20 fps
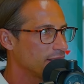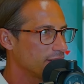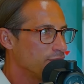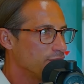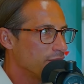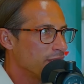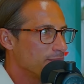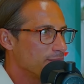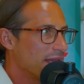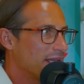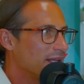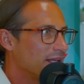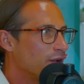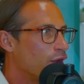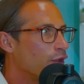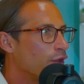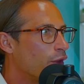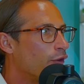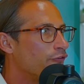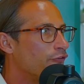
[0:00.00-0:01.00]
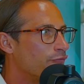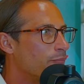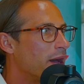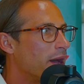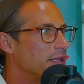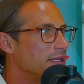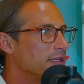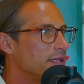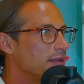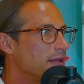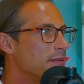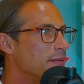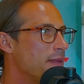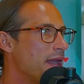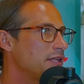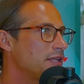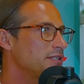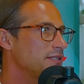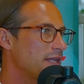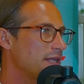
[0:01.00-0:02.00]
you can make a lot of money.
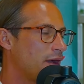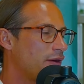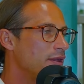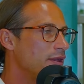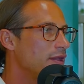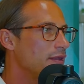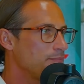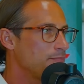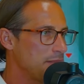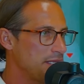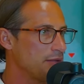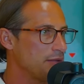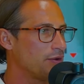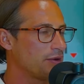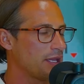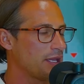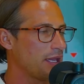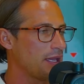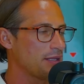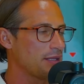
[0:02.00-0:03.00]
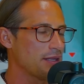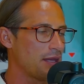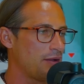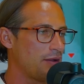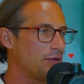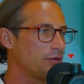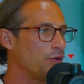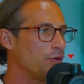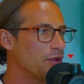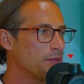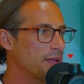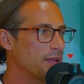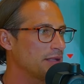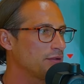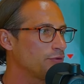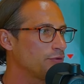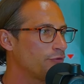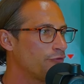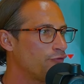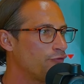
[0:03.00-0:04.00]
Imagine now me, okay, now going back
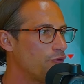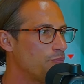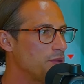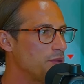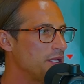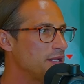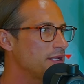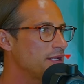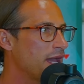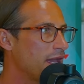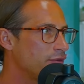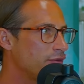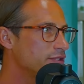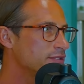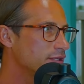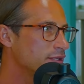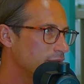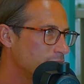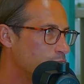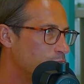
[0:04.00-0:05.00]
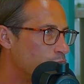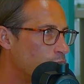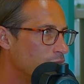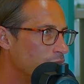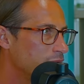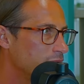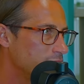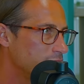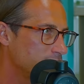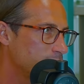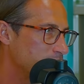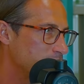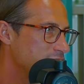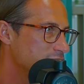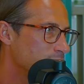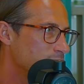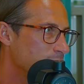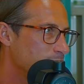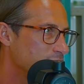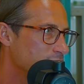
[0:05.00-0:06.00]
to the 4 million, I risk one, which
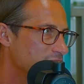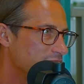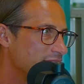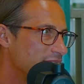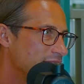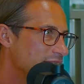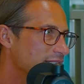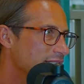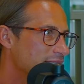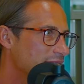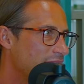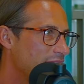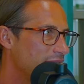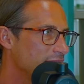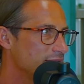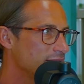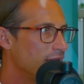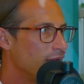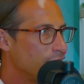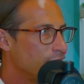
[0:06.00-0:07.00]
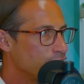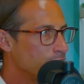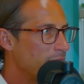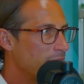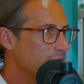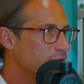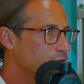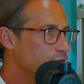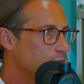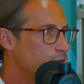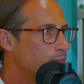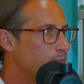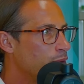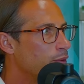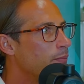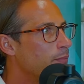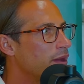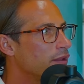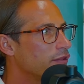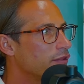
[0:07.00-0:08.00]
is 1% in this case, to make two
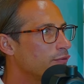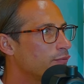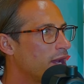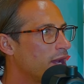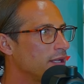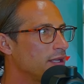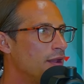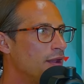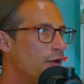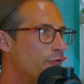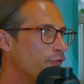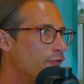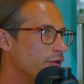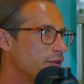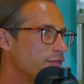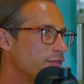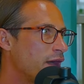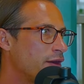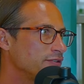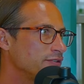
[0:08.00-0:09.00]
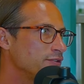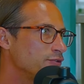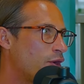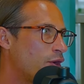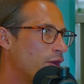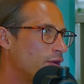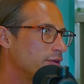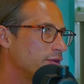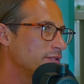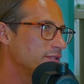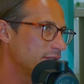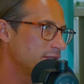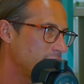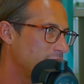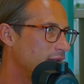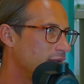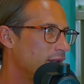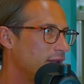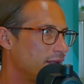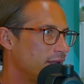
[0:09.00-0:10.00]
per month, right?
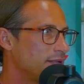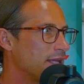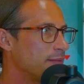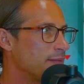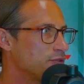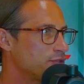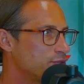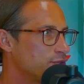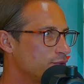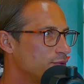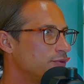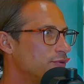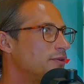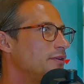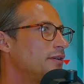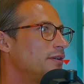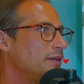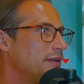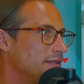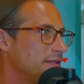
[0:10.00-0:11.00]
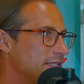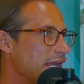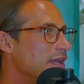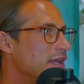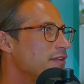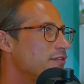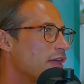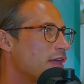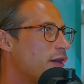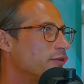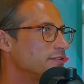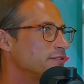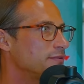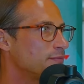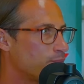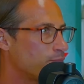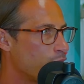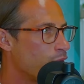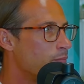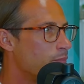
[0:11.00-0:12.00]
$40,000 times two, it's
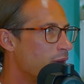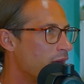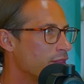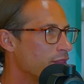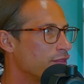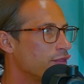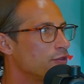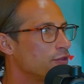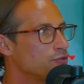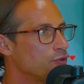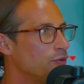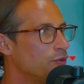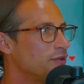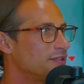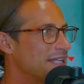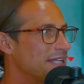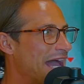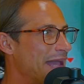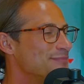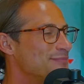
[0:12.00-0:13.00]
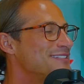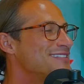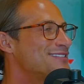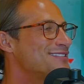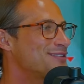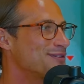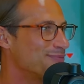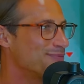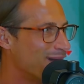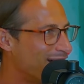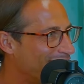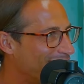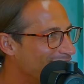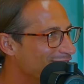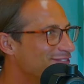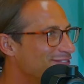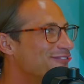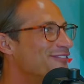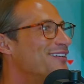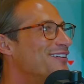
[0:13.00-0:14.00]
80,000 per month. So times
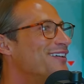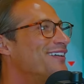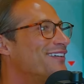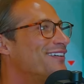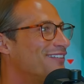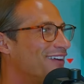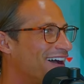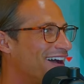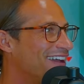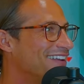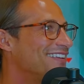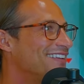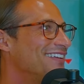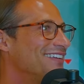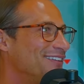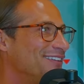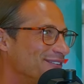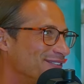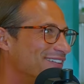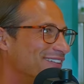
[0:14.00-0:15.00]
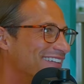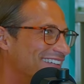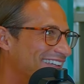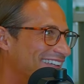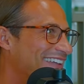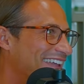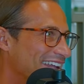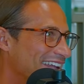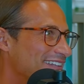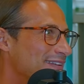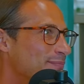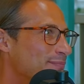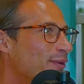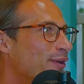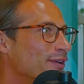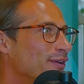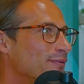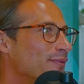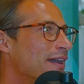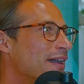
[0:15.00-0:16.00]
12, right? You get the
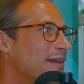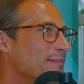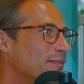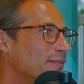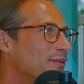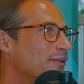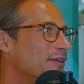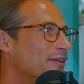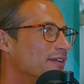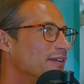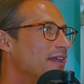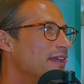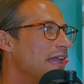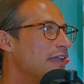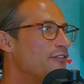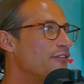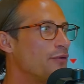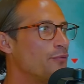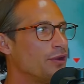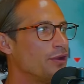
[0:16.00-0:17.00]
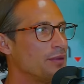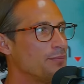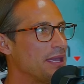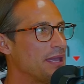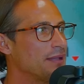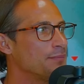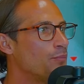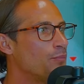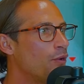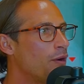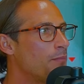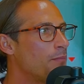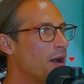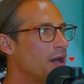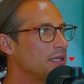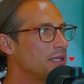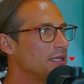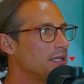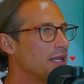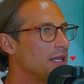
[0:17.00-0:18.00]
point where I'm going. If I want to make more
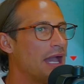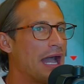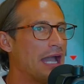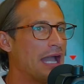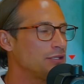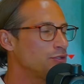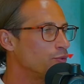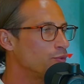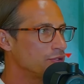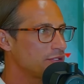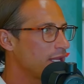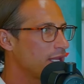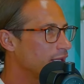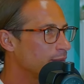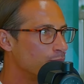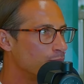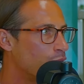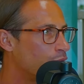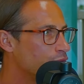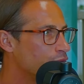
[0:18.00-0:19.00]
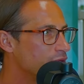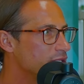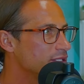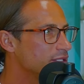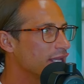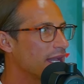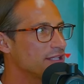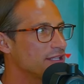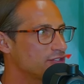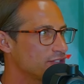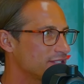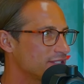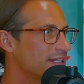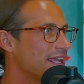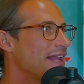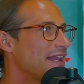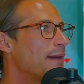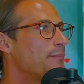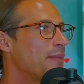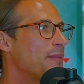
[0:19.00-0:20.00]
money, I don't take more risk. I just
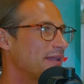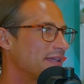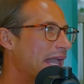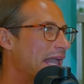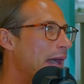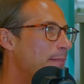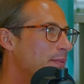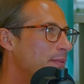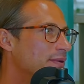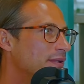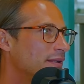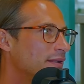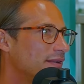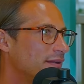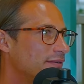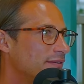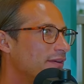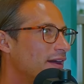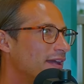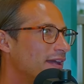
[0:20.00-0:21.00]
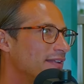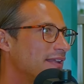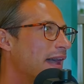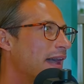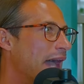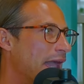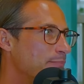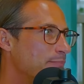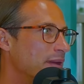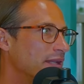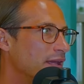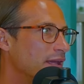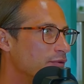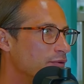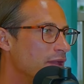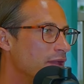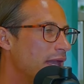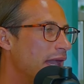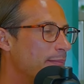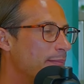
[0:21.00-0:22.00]
scale up my capital, right?
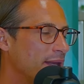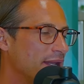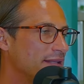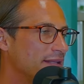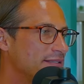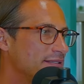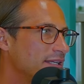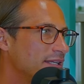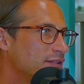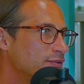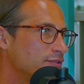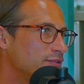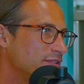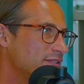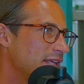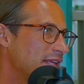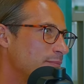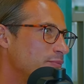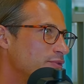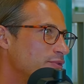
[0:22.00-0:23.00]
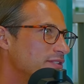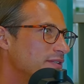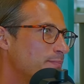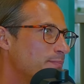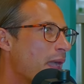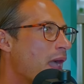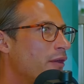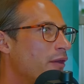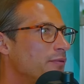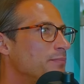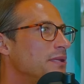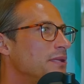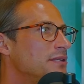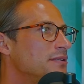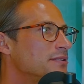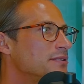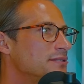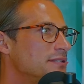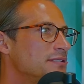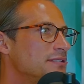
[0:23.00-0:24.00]
But I stick to the same risk
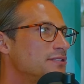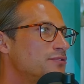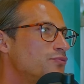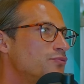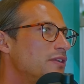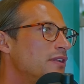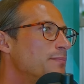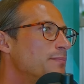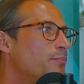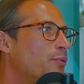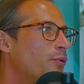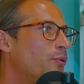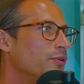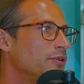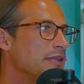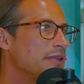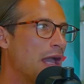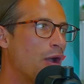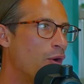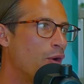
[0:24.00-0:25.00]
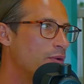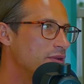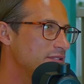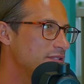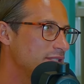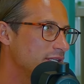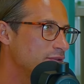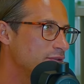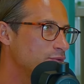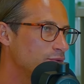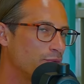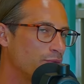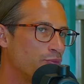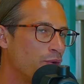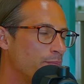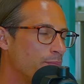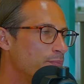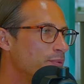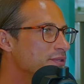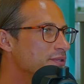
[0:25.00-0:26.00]
parameters. This is really important. I always stick to the
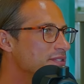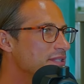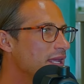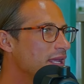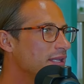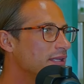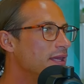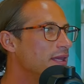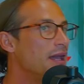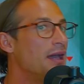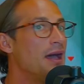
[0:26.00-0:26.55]
1%.